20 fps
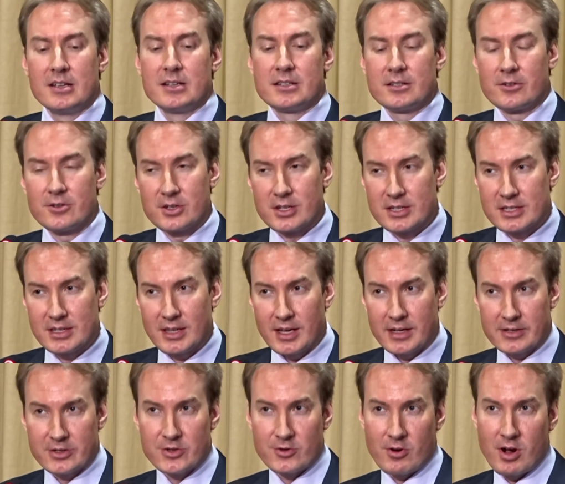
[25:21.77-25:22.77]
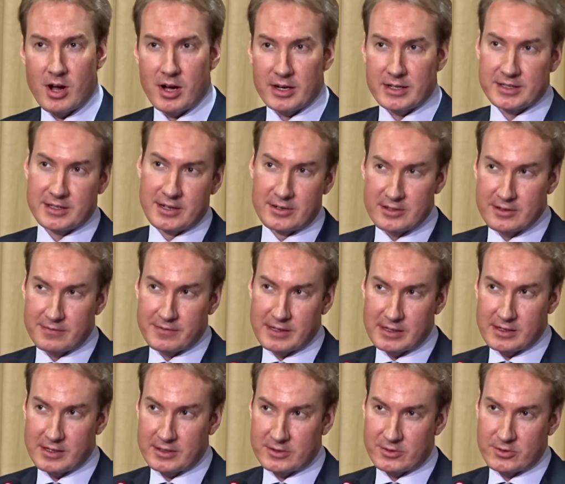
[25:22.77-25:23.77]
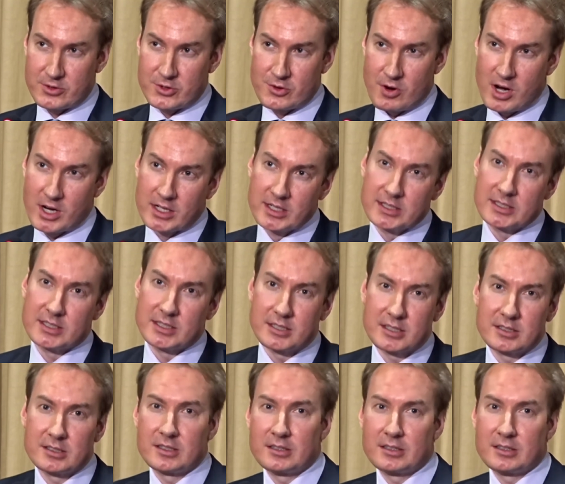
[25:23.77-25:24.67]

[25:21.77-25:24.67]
So just like drugs, there are different kinds of drugs,